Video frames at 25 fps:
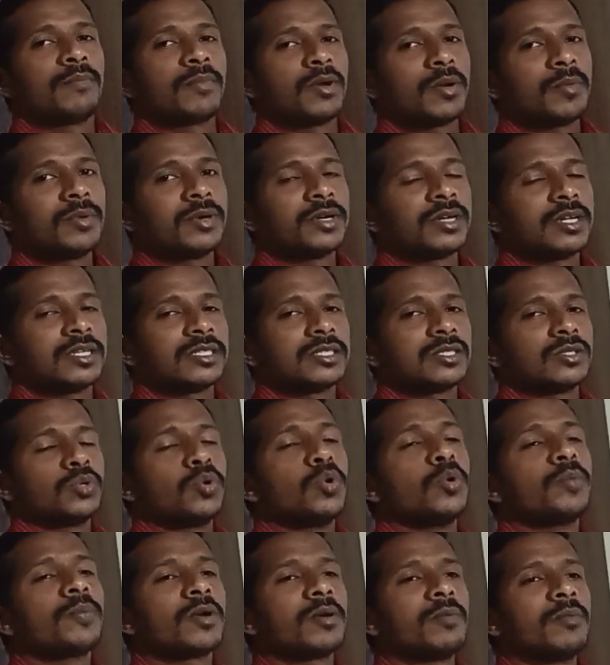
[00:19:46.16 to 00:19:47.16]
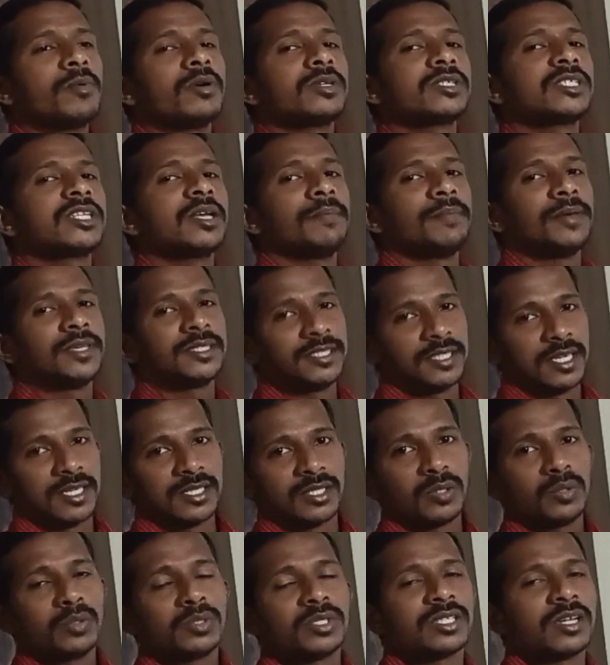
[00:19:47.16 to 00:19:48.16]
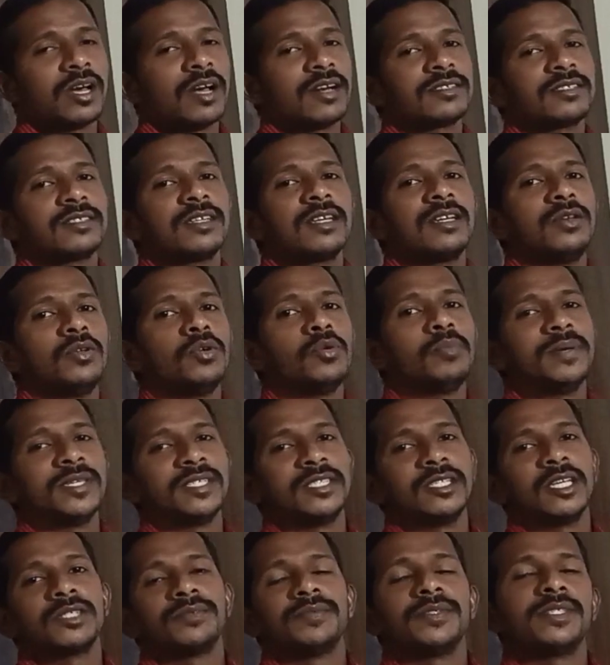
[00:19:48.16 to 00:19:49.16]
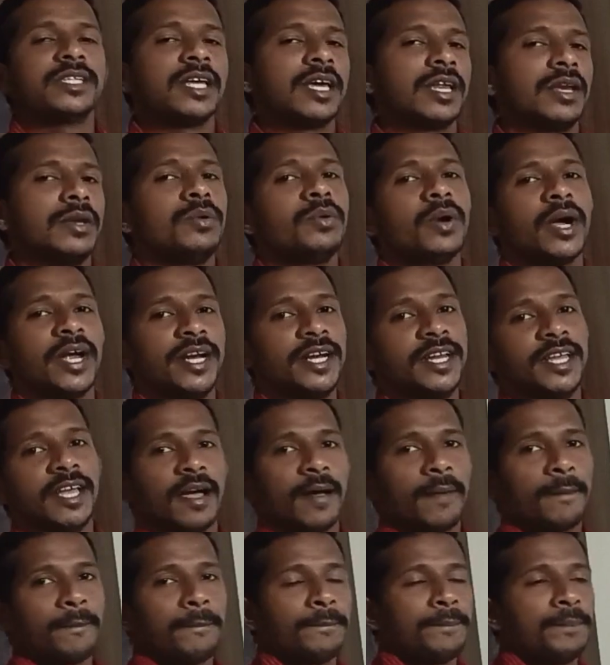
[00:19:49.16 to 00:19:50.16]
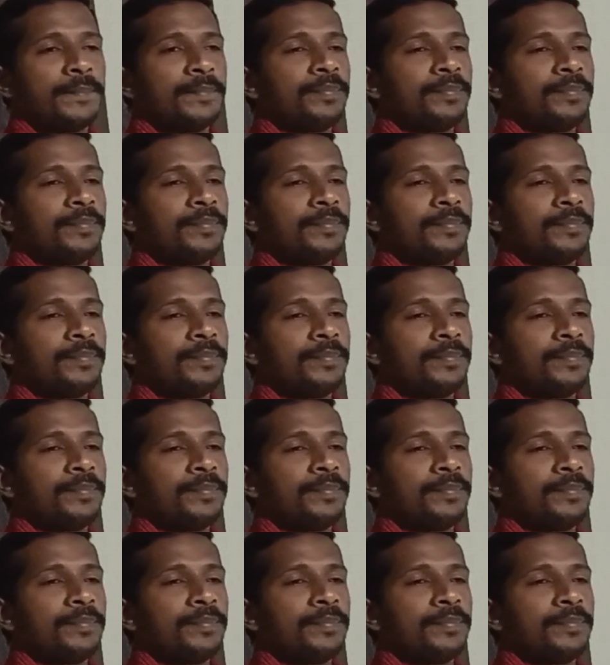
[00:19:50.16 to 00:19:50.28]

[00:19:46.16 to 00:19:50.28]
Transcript: Promoters, who promotes the business, who starts a new business with their new idea.